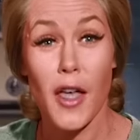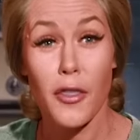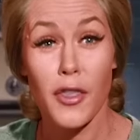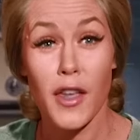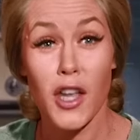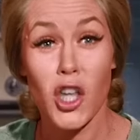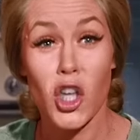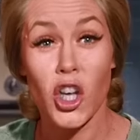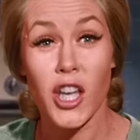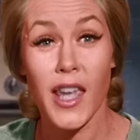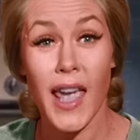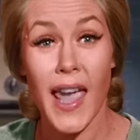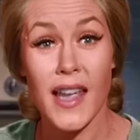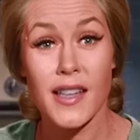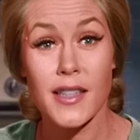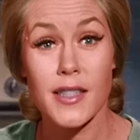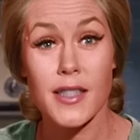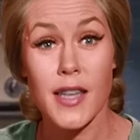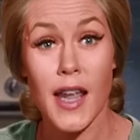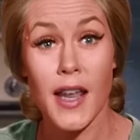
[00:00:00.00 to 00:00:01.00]
nothing you
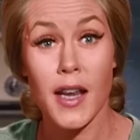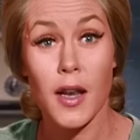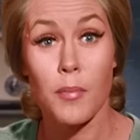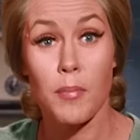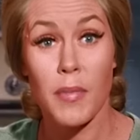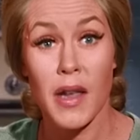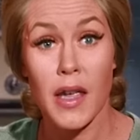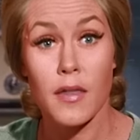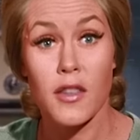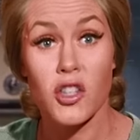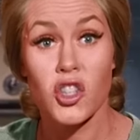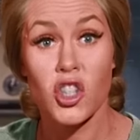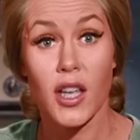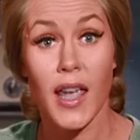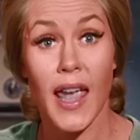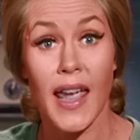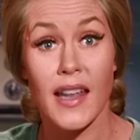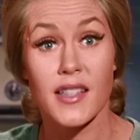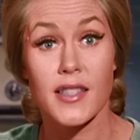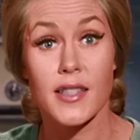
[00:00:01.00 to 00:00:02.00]
can't say to me that you
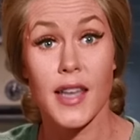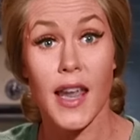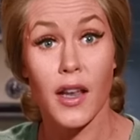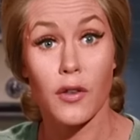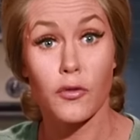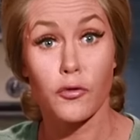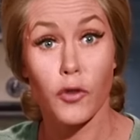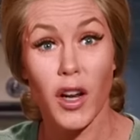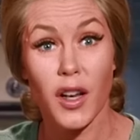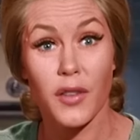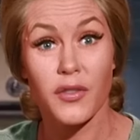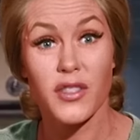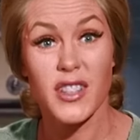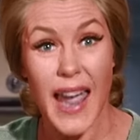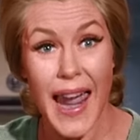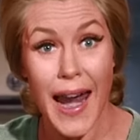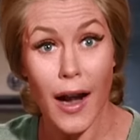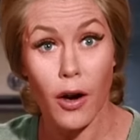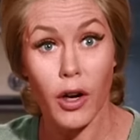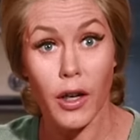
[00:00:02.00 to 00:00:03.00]
can't say in front of
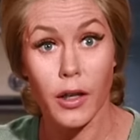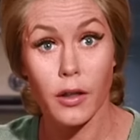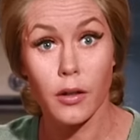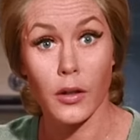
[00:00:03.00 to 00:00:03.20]
Darrin.